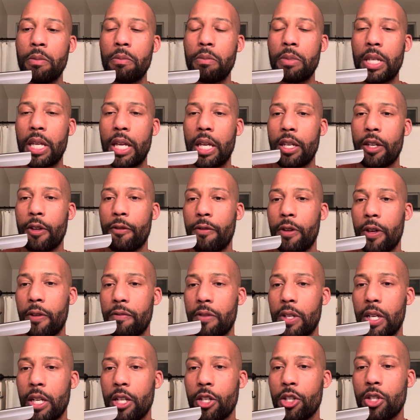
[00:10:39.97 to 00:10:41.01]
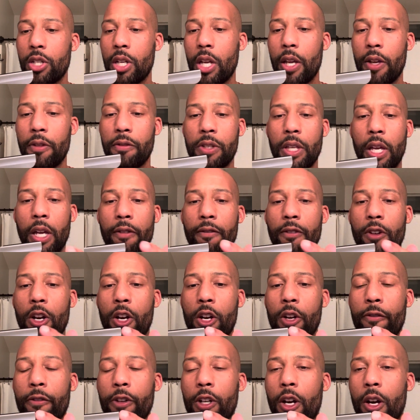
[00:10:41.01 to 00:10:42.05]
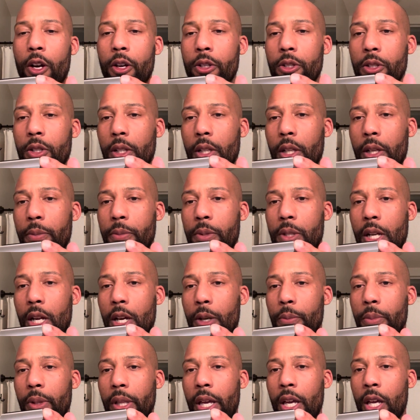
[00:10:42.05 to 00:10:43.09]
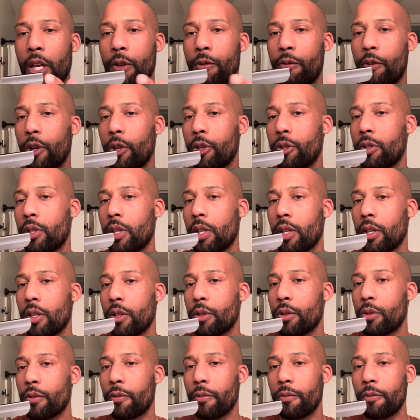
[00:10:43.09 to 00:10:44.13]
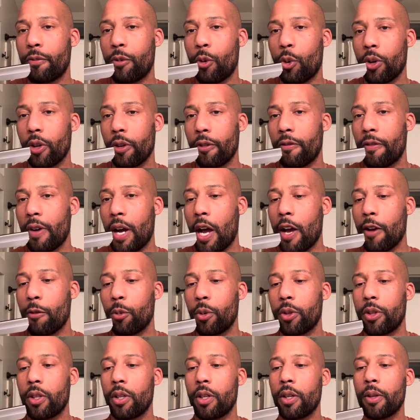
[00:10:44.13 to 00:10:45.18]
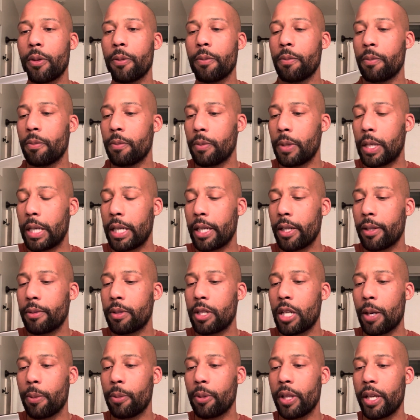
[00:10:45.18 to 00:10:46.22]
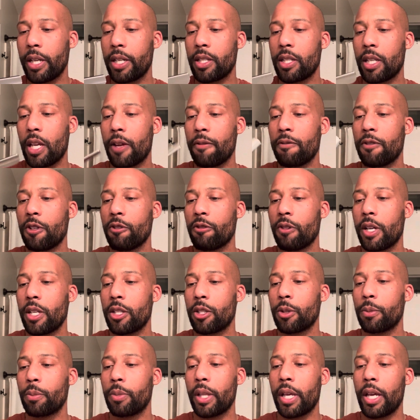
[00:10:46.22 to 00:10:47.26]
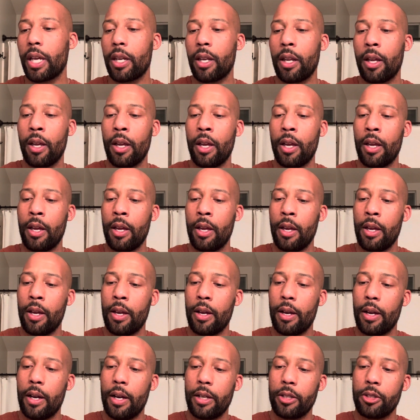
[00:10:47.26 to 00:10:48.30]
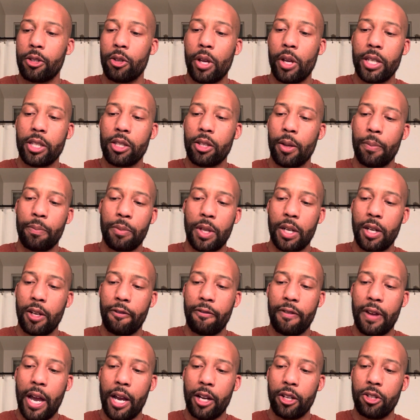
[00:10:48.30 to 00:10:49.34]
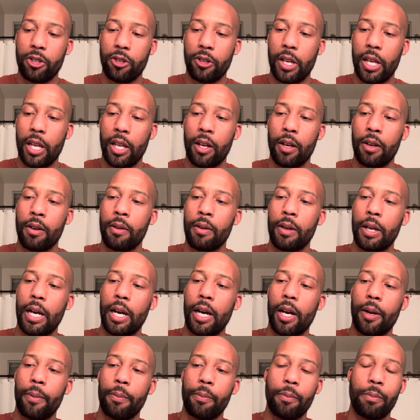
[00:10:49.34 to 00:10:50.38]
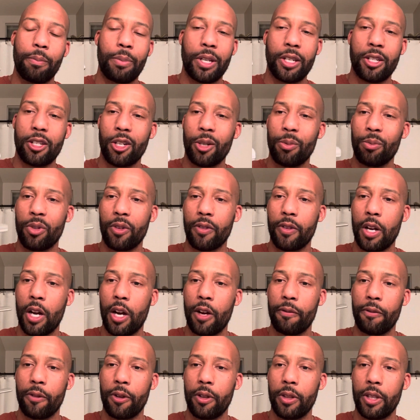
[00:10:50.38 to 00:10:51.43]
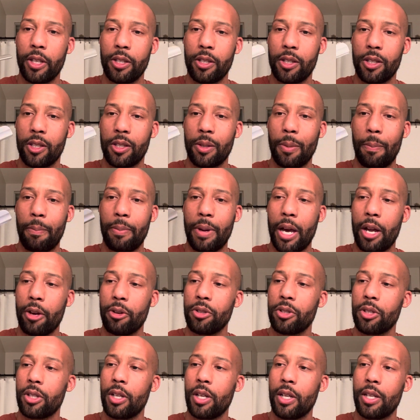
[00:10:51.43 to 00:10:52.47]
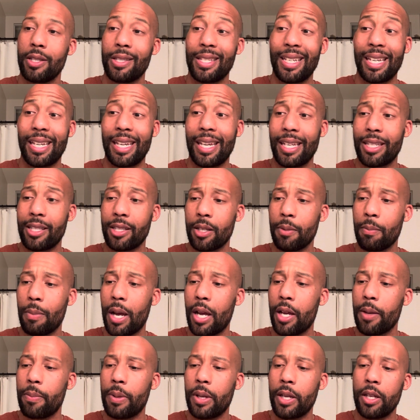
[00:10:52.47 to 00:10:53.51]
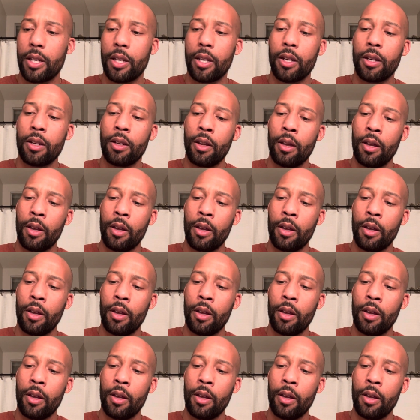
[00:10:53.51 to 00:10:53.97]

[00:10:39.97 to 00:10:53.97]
10 to 15 shaves out of an Artist Club style blade versus 4 to 5 with a double-edged safety razor blade. So that's something to factor in. But in terms of comfort, this is about as good as it gets in my opinion.